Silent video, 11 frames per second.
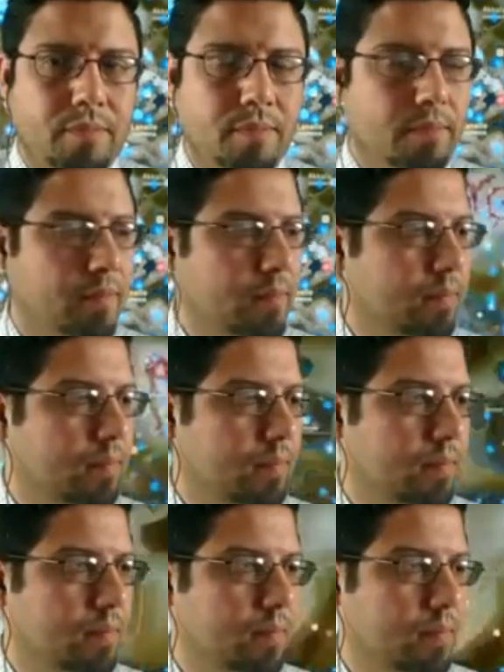
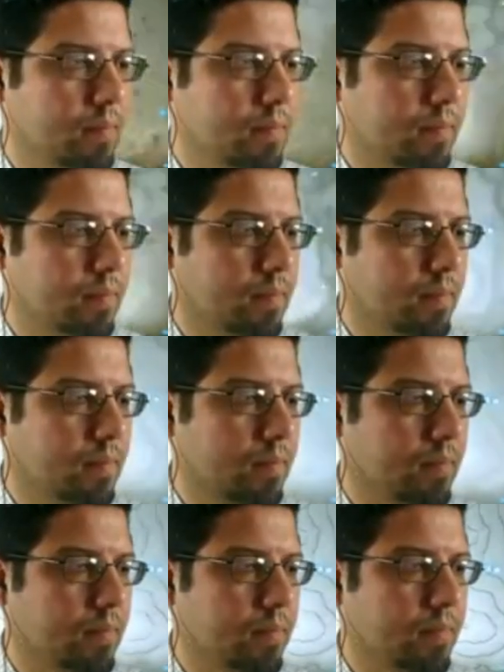
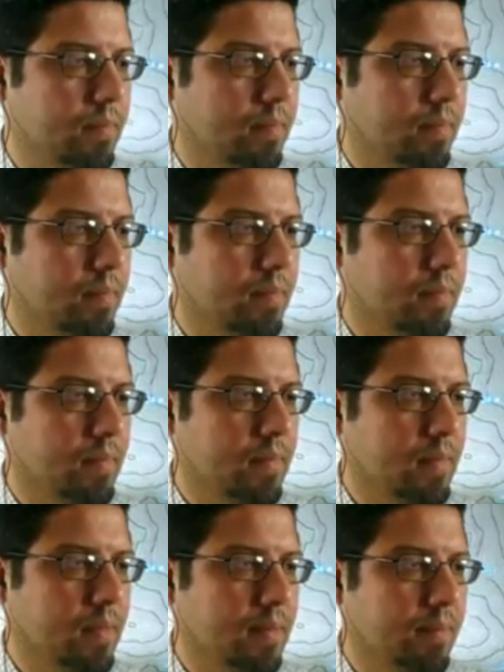
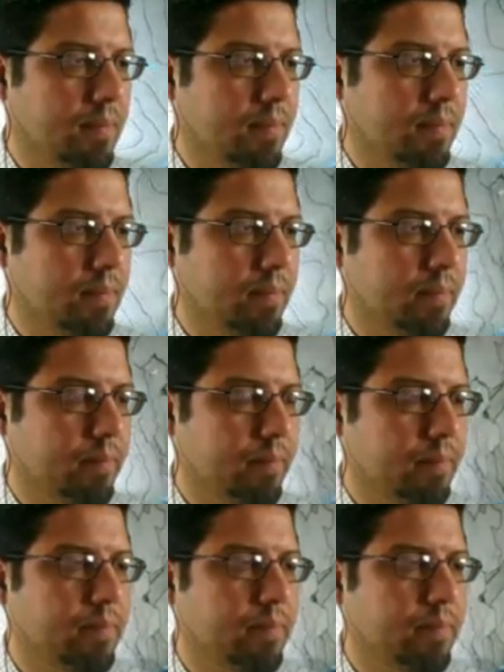No words are spoken by the person on screen.